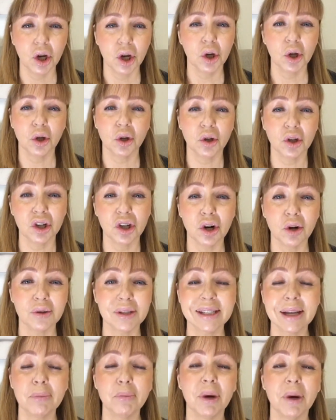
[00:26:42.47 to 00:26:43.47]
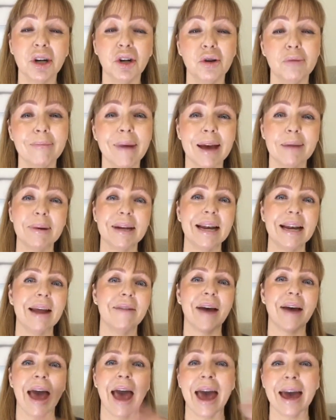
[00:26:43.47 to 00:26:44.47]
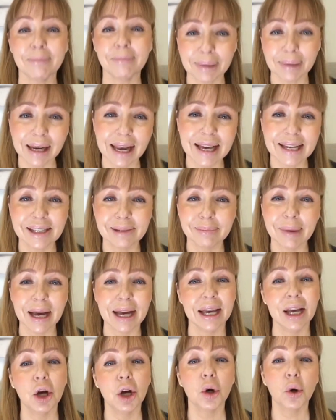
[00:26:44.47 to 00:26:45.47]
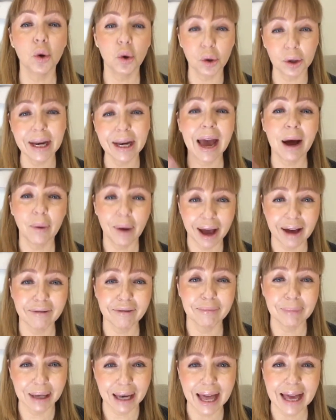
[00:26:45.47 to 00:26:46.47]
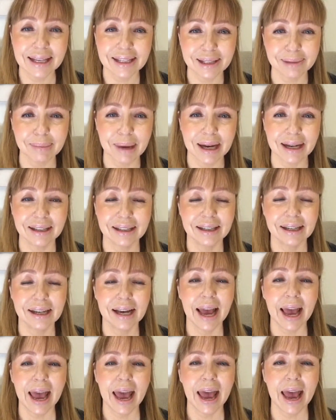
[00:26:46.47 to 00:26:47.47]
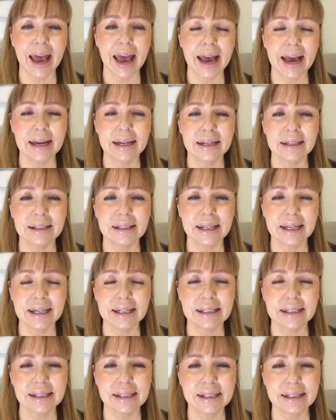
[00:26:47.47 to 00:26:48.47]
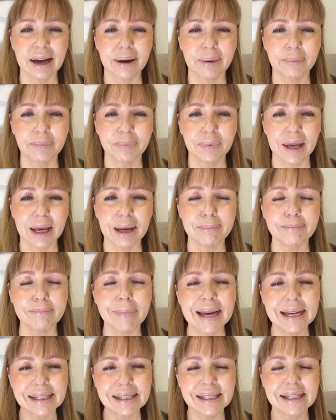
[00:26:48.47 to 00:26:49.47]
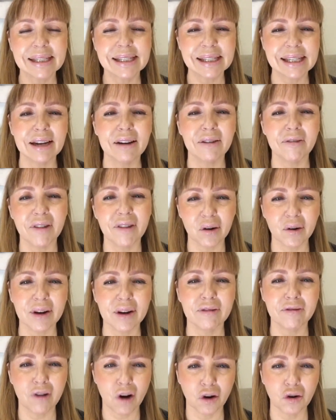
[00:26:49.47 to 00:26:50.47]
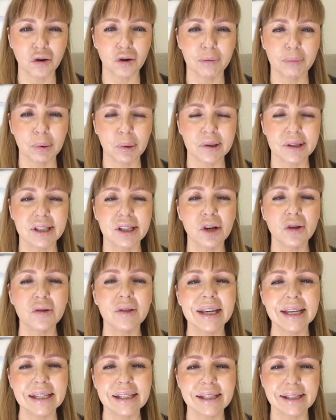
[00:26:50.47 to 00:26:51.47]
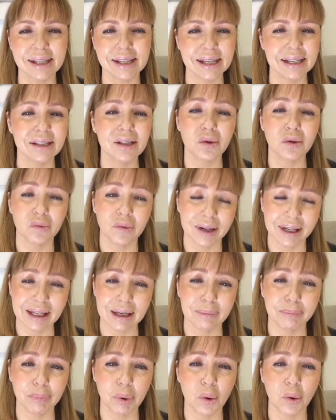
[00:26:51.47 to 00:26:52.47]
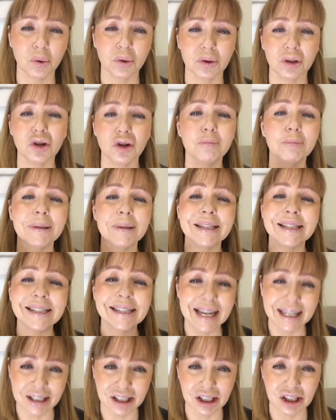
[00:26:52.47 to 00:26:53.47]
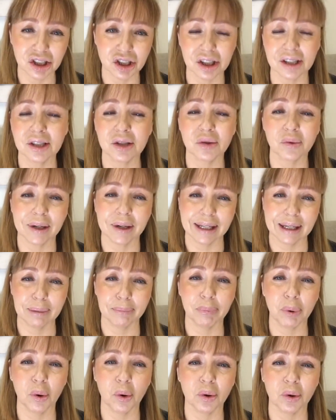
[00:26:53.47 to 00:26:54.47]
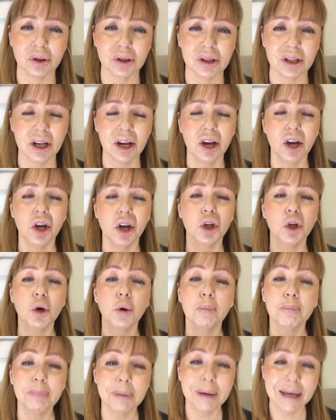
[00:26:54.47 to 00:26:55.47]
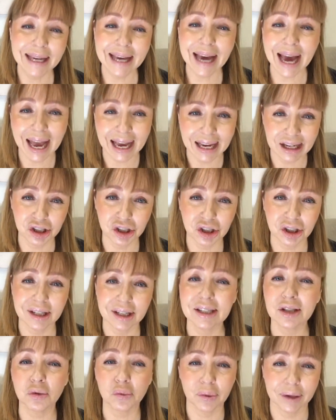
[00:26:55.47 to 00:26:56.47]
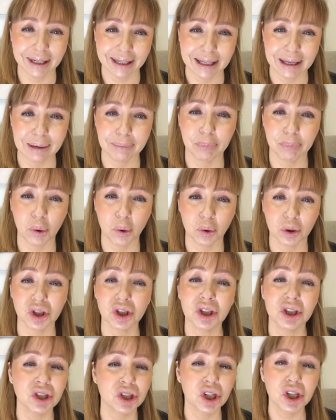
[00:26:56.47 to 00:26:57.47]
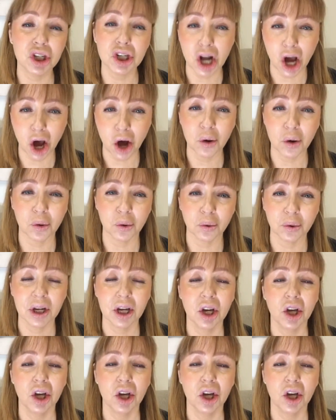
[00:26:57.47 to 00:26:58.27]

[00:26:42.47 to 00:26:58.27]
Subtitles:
You know, someone who maybe never had melasma could now have melasma. And it makes the skin very vulnerable. So these things are really important. Your percentage is really important. Your pH is really important to know.